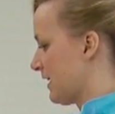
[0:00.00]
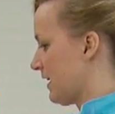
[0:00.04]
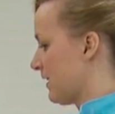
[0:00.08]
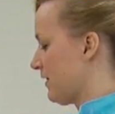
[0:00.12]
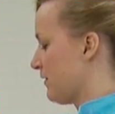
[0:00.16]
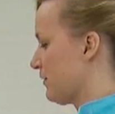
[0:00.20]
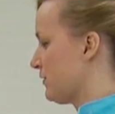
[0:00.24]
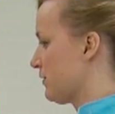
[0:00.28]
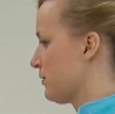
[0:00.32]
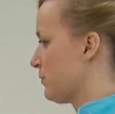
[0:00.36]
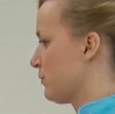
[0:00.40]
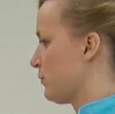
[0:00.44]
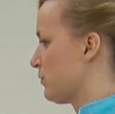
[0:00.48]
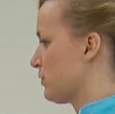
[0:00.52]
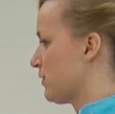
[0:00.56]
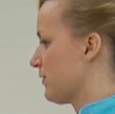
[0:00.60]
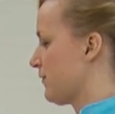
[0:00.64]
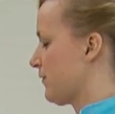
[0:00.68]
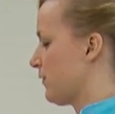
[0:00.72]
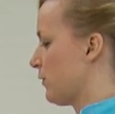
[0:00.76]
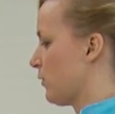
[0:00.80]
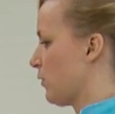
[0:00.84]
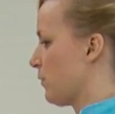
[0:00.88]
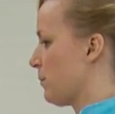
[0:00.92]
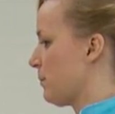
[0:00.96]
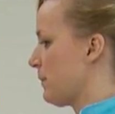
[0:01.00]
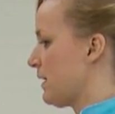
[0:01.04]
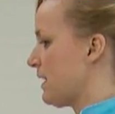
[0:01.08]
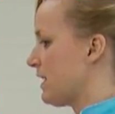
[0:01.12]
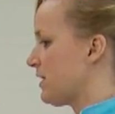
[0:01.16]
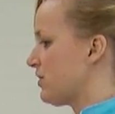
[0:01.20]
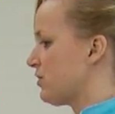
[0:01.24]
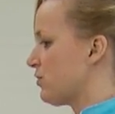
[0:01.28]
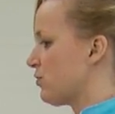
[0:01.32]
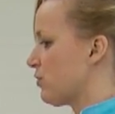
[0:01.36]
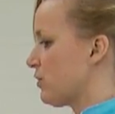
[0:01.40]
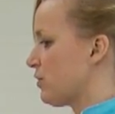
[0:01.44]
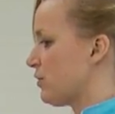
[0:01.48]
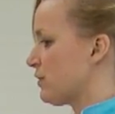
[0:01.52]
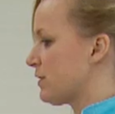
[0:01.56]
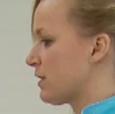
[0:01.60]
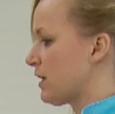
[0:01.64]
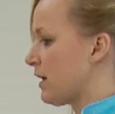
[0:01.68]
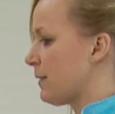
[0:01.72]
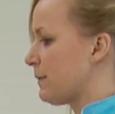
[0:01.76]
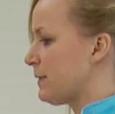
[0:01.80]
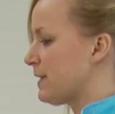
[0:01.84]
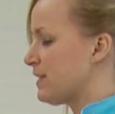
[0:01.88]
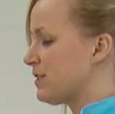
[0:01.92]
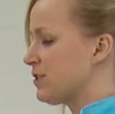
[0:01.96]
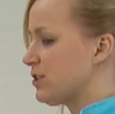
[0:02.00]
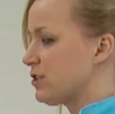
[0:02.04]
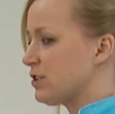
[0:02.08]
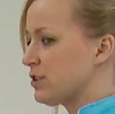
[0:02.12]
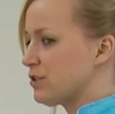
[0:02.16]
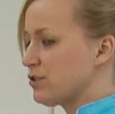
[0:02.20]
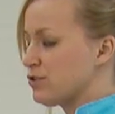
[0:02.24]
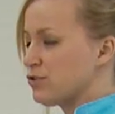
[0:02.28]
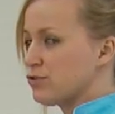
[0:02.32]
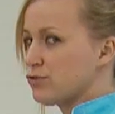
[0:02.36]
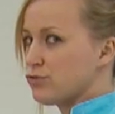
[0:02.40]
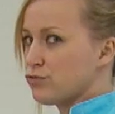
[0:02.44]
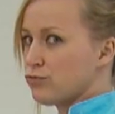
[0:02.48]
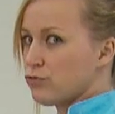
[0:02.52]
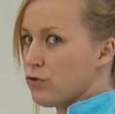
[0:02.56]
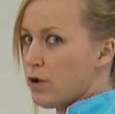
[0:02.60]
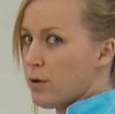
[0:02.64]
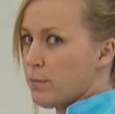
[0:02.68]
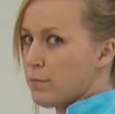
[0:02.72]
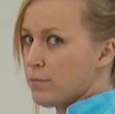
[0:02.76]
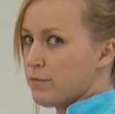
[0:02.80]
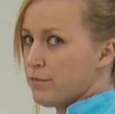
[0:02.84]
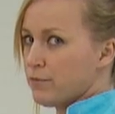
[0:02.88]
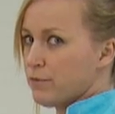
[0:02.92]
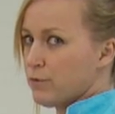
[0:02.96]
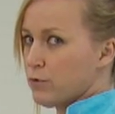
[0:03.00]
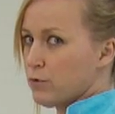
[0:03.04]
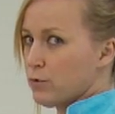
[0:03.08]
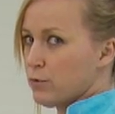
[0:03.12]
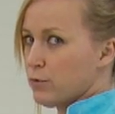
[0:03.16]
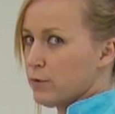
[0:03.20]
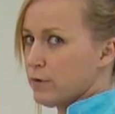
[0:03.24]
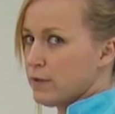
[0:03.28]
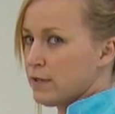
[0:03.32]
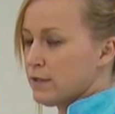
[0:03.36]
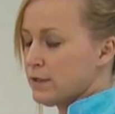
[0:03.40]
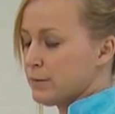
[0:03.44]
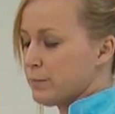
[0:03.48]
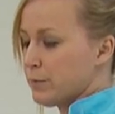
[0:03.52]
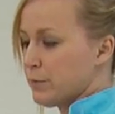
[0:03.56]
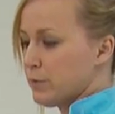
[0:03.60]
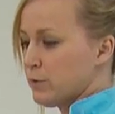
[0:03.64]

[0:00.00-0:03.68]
down towards the floor. Make sure your tummy doesn't drop forward.